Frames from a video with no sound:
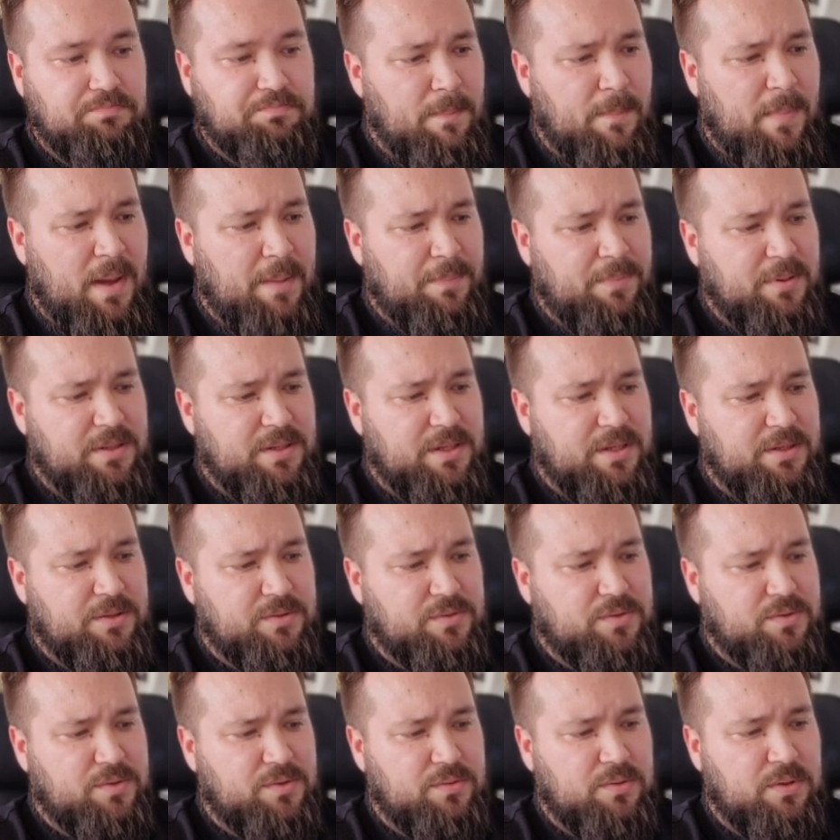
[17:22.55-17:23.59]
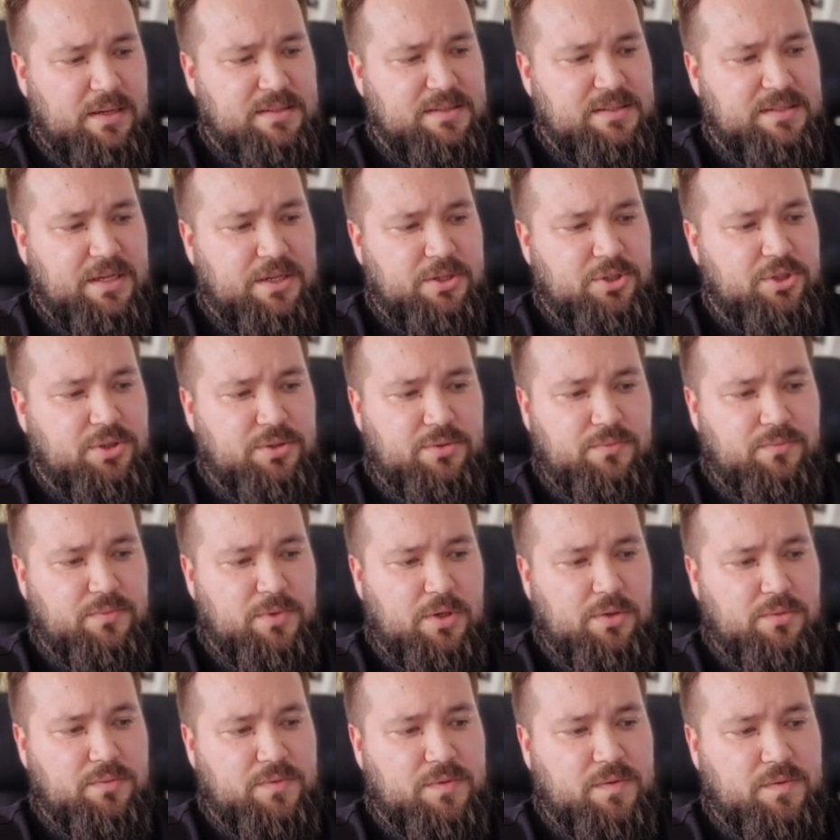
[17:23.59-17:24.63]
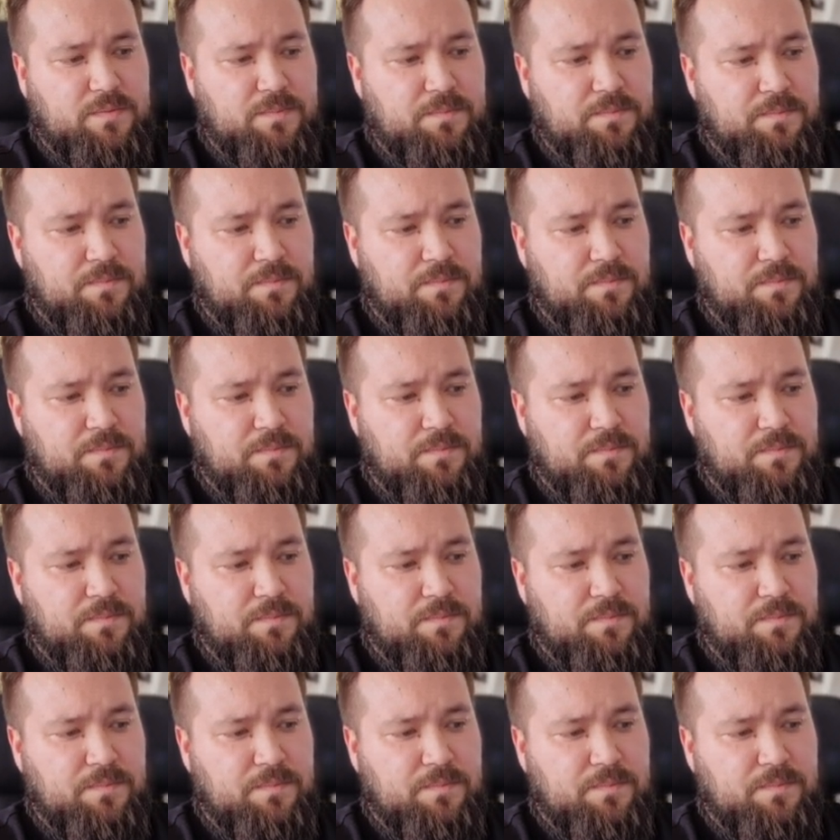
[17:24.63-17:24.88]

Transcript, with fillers: map it into section rows.